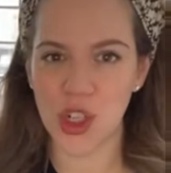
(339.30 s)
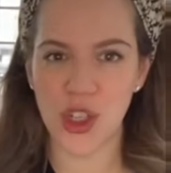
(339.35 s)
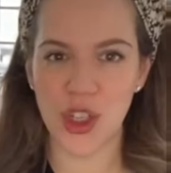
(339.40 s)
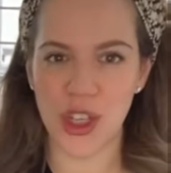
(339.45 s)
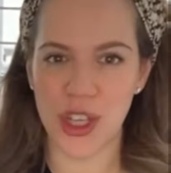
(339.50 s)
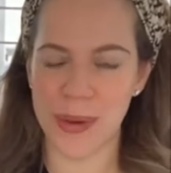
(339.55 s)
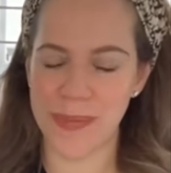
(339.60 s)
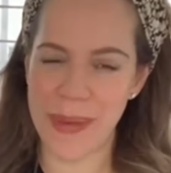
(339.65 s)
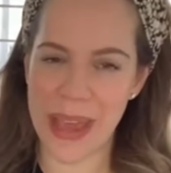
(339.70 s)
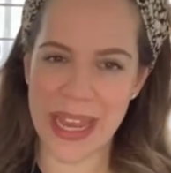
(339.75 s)

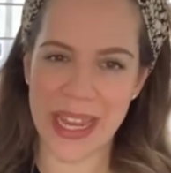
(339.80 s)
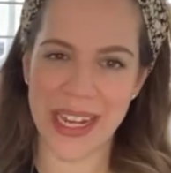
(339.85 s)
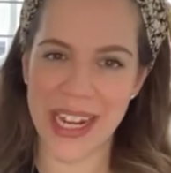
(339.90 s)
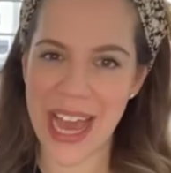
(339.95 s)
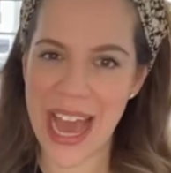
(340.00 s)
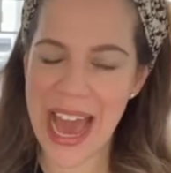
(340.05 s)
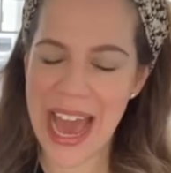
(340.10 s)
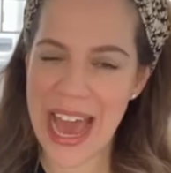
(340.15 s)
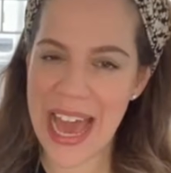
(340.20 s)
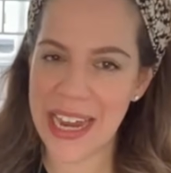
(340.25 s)
You can make it
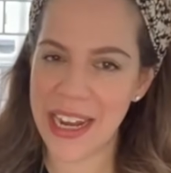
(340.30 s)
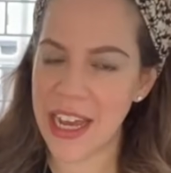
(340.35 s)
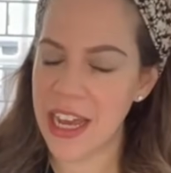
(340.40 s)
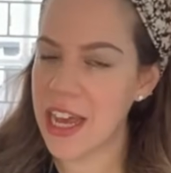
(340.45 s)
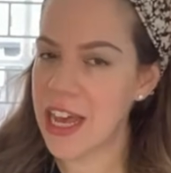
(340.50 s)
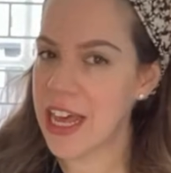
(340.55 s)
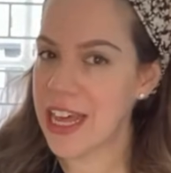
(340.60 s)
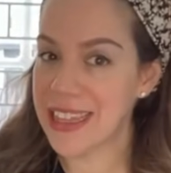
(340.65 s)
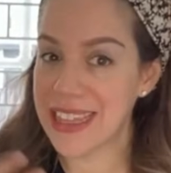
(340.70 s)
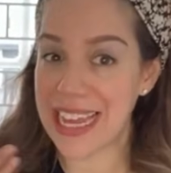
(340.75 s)

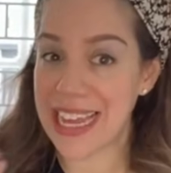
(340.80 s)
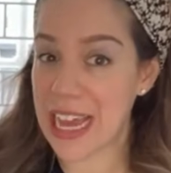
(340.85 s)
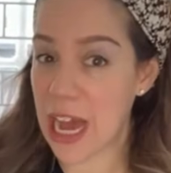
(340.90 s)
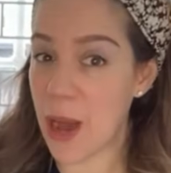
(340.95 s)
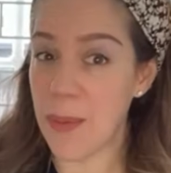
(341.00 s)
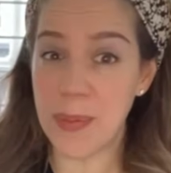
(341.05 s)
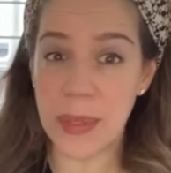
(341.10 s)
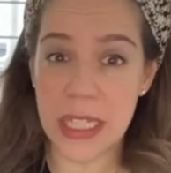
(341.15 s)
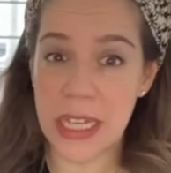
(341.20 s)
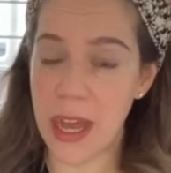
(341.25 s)
ahead, like
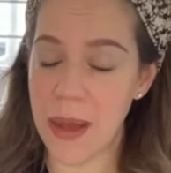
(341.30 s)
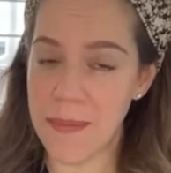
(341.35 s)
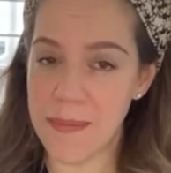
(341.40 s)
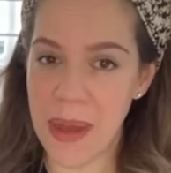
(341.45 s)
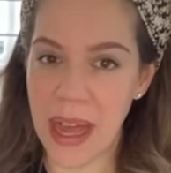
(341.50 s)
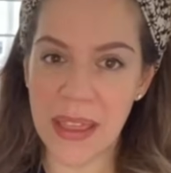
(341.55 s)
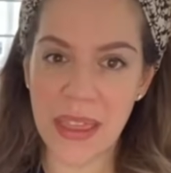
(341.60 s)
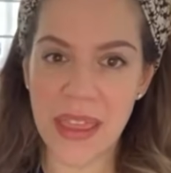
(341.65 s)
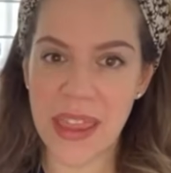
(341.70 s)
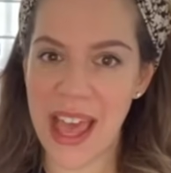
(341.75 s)
up to a
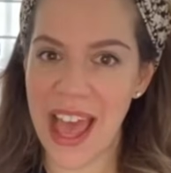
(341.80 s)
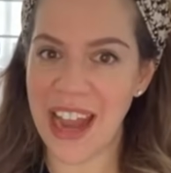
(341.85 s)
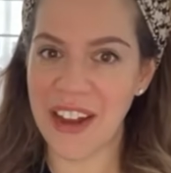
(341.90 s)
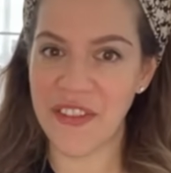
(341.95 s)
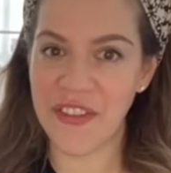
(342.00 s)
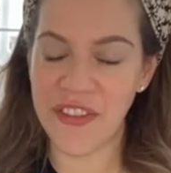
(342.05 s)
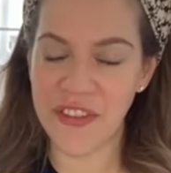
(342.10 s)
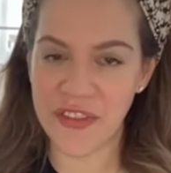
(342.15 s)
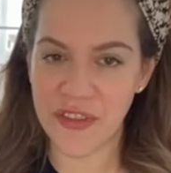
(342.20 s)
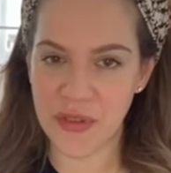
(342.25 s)
month,
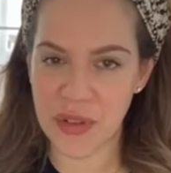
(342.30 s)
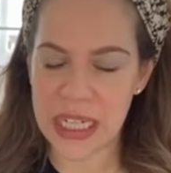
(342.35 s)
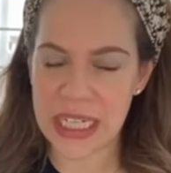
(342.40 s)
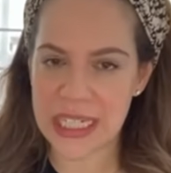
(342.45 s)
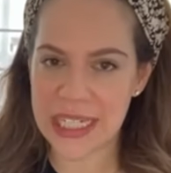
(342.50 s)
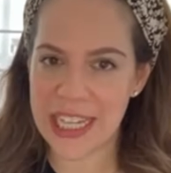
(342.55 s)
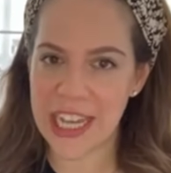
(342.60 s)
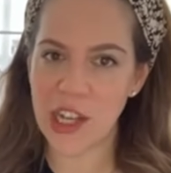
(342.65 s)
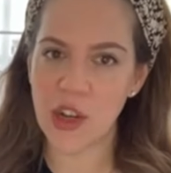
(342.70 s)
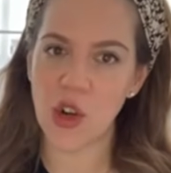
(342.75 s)
and
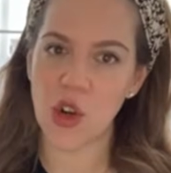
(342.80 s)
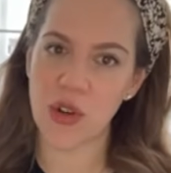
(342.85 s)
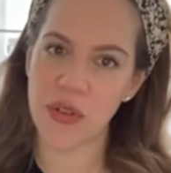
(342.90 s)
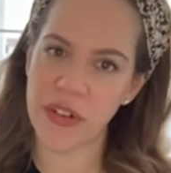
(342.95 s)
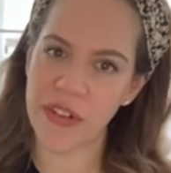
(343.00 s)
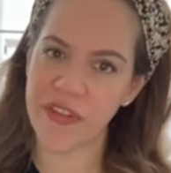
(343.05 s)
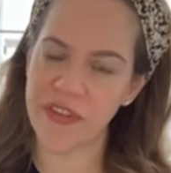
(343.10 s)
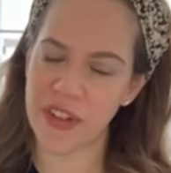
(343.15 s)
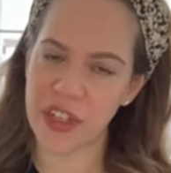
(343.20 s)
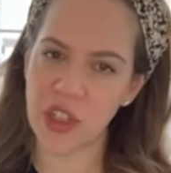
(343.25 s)
freeze it
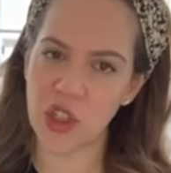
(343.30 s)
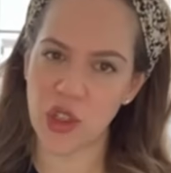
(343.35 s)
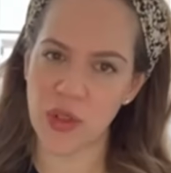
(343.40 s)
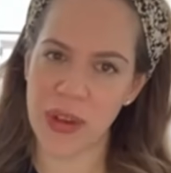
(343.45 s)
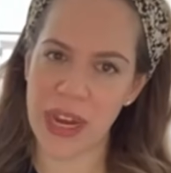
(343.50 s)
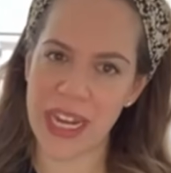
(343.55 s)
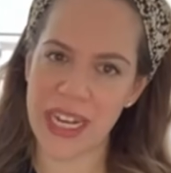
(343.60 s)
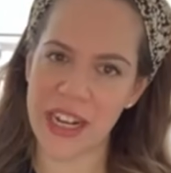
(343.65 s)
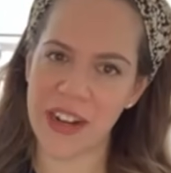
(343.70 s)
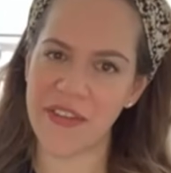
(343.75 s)
or
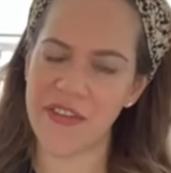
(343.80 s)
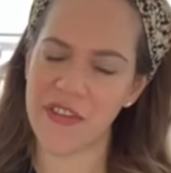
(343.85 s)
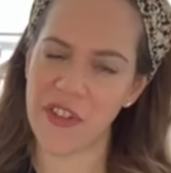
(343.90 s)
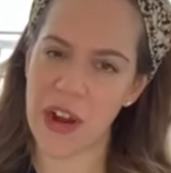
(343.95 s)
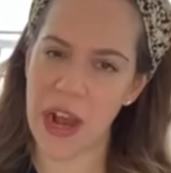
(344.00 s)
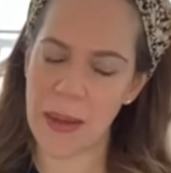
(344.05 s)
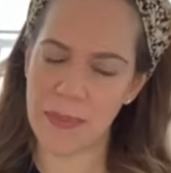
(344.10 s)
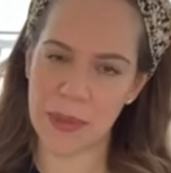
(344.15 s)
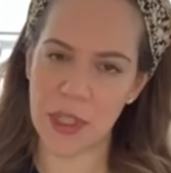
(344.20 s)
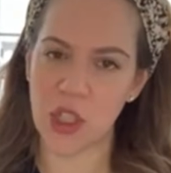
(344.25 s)
refrigerate it
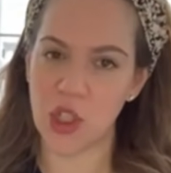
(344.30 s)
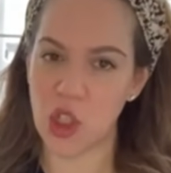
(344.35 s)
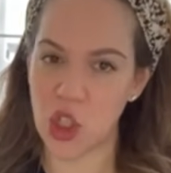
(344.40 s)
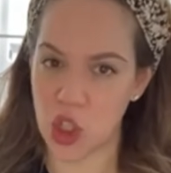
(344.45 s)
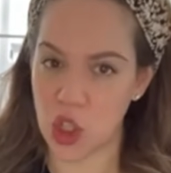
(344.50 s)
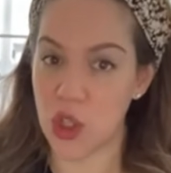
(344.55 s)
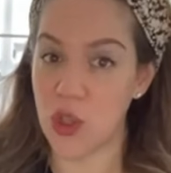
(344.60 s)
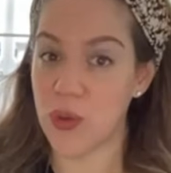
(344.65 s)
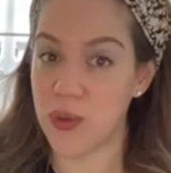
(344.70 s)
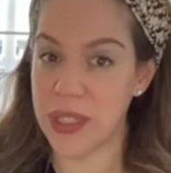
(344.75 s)
for up to
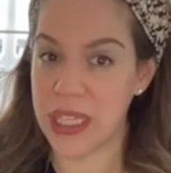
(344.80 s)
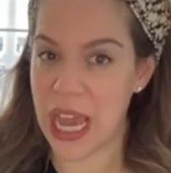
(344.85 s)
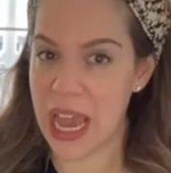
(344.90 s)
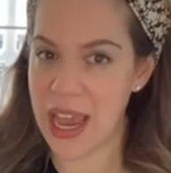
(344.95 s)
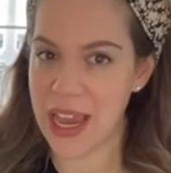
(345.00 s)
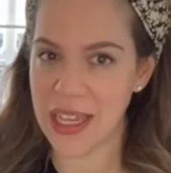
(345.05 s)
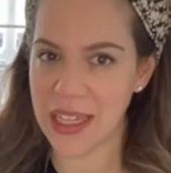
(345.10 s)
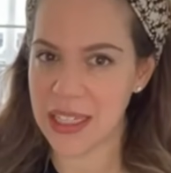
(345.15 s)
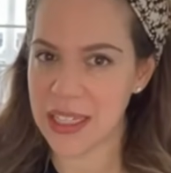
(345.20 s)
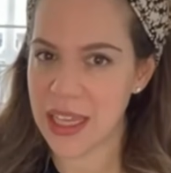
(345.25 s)
2
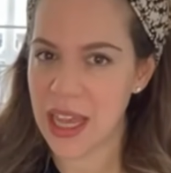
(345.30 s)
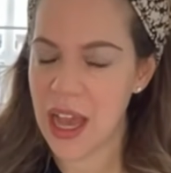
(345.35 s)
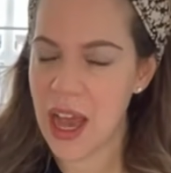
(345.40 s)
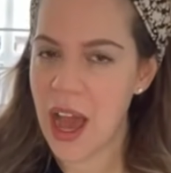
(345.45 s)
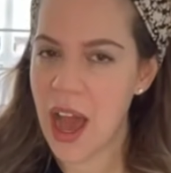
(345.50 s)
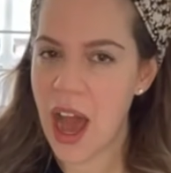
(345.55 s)
days.